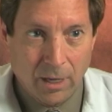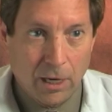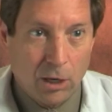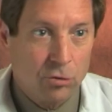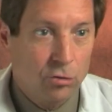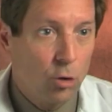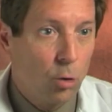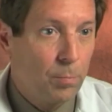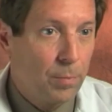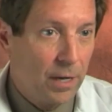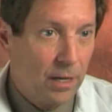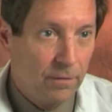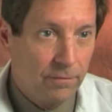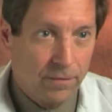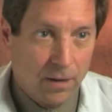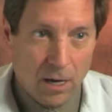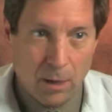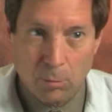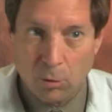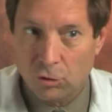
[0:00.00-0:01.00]
It has no
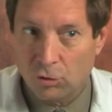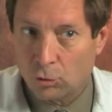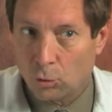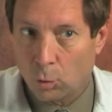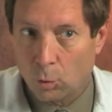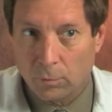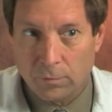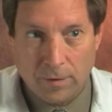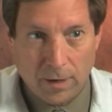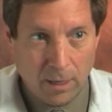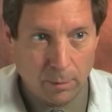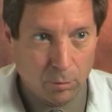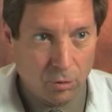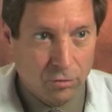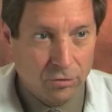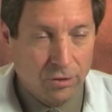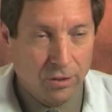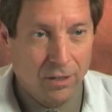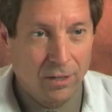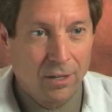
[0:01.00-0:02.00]
pain fibers, cold
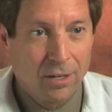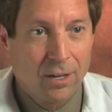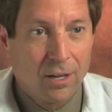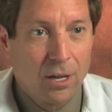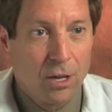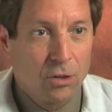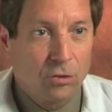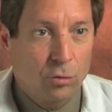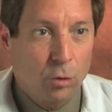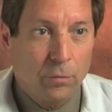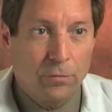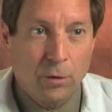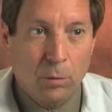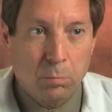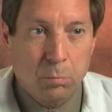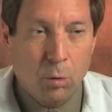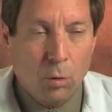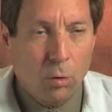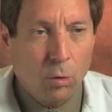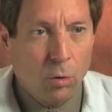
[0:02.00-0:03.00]
fibers. So if
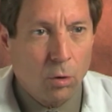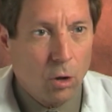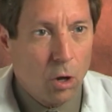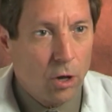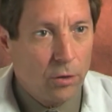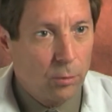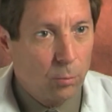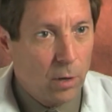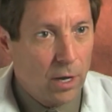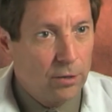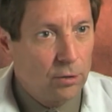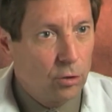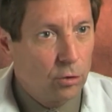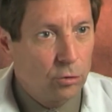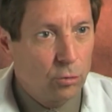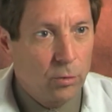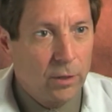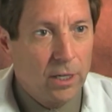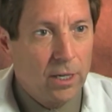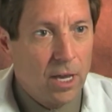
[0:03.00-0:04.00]
you pull on the retina
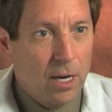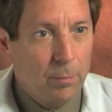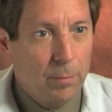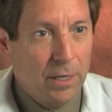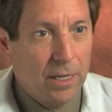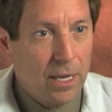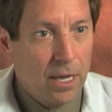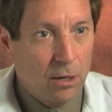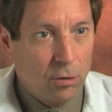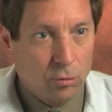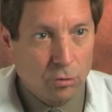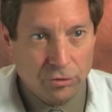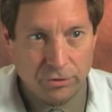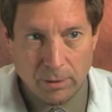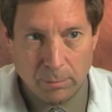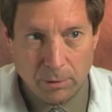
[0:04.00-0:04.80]
or do any kind of mechanical